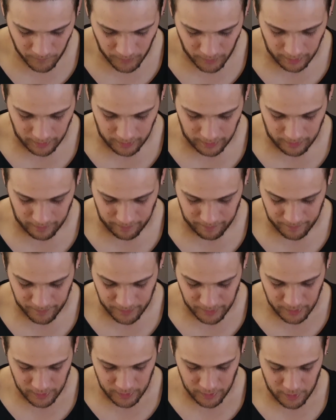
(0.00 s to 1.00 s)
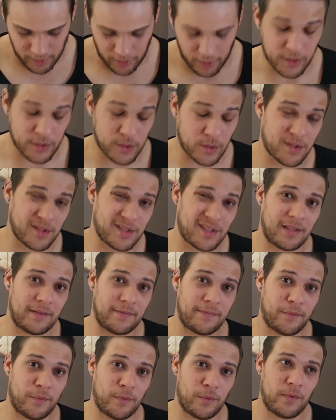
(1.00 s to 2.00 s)
You know, it's also
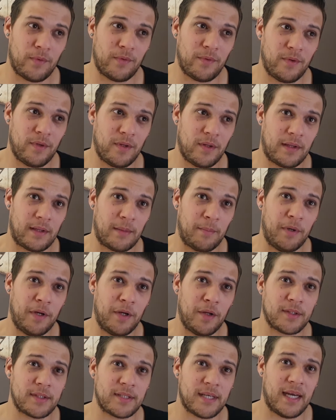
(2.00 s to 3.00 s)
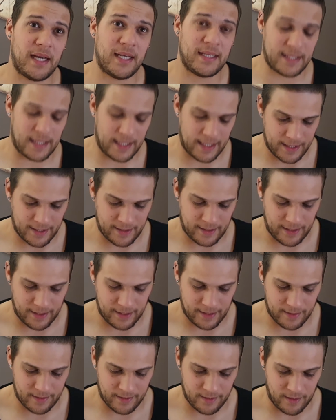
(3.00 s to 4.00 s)
tough for the minnow sides like
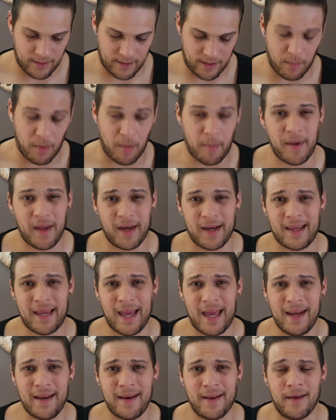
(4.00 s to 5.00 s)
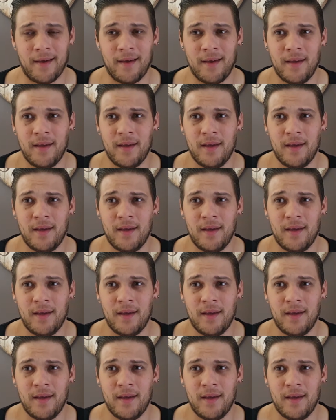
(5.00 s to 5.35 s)
Namibia and Canada.